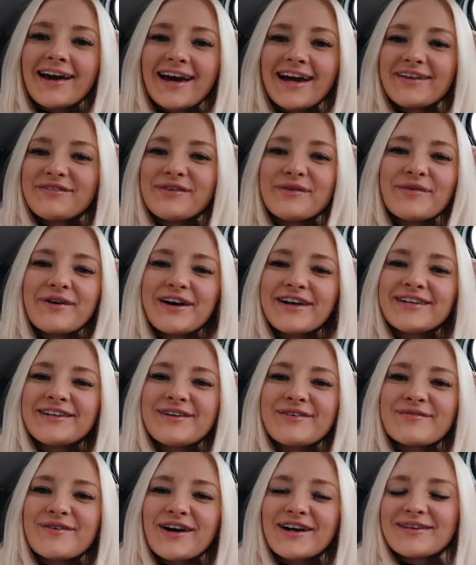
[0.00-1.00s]
Hi everyone,
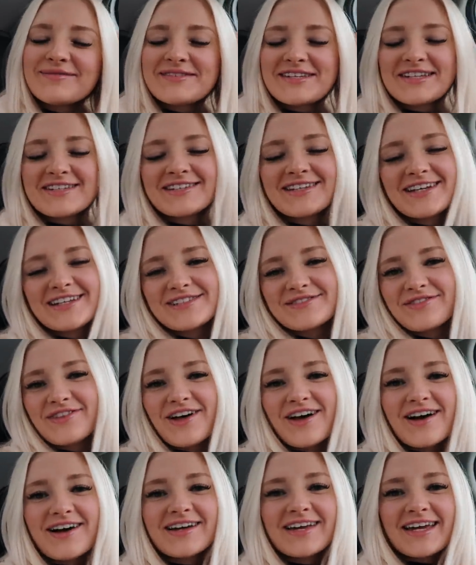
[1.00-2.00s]
welcome to today's
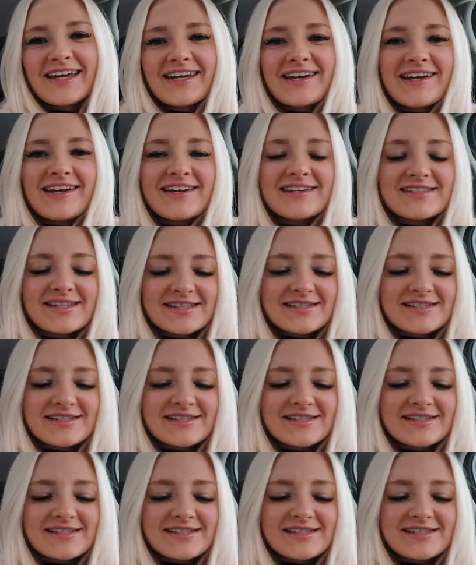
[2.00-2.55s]
vlog. It is